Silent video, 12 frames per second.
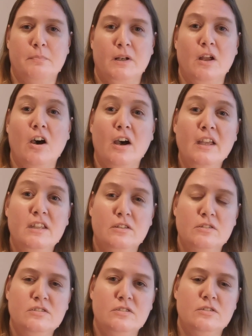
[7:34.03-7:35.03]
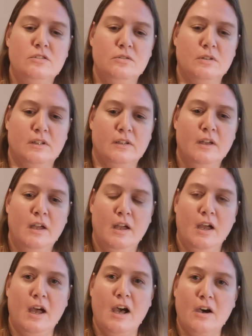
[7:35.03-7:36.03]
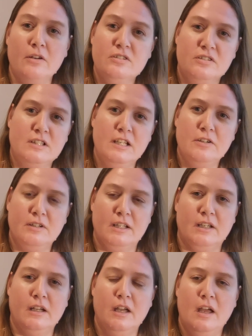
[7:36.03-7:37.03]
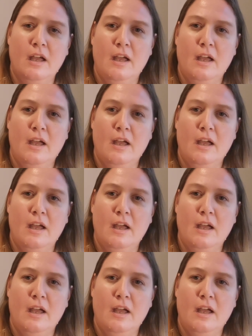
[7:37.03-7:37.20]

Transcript: But I used to do a house clearing